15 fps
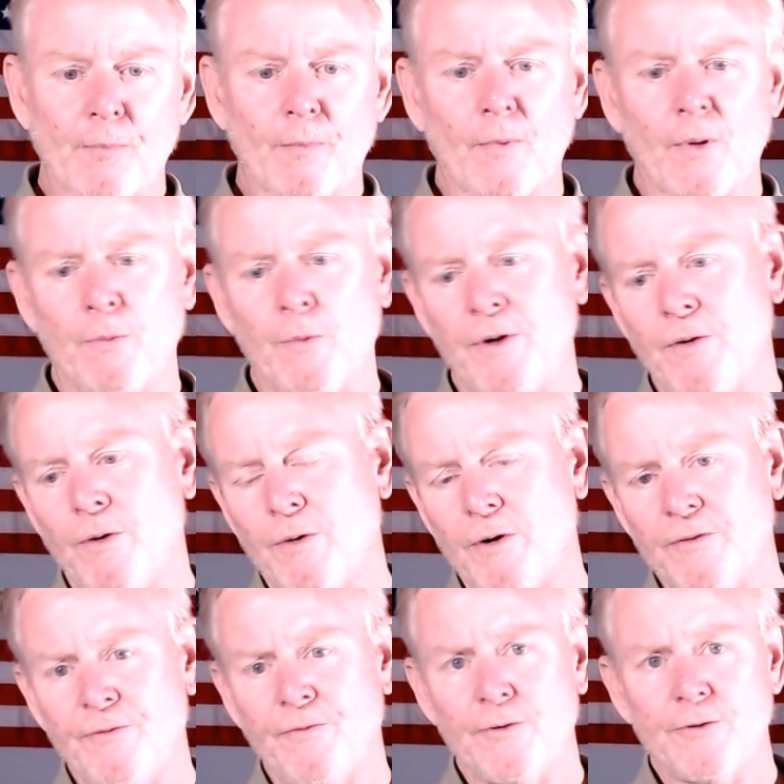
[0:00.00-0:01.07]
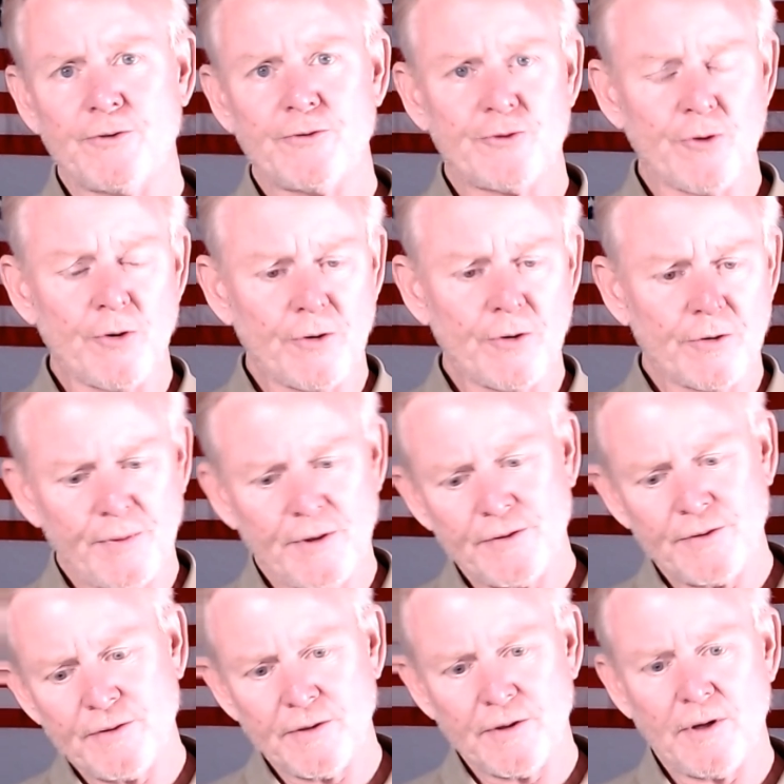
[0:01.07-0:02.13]
we know our first stroke
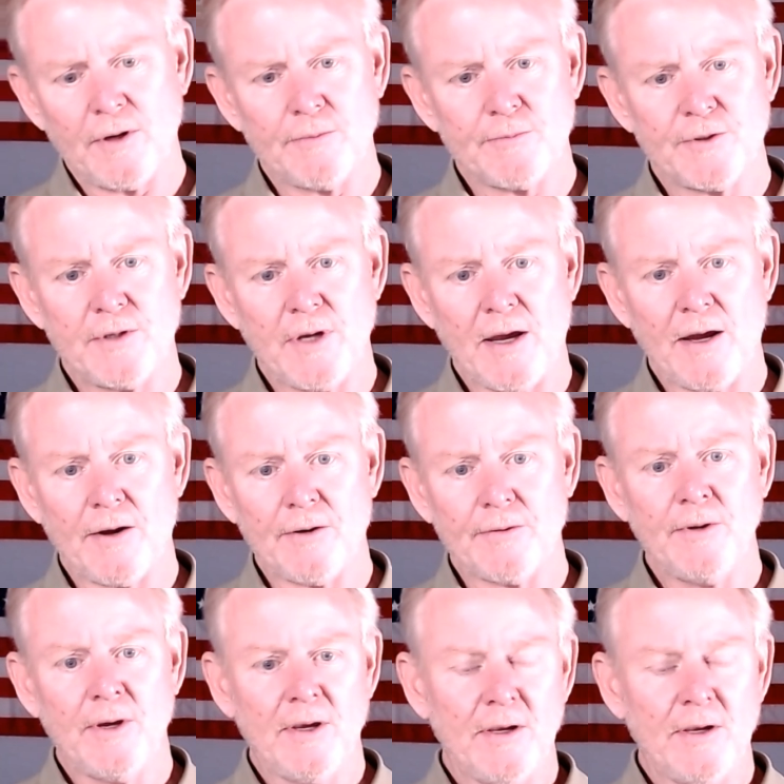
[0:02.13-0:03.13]
piston comes down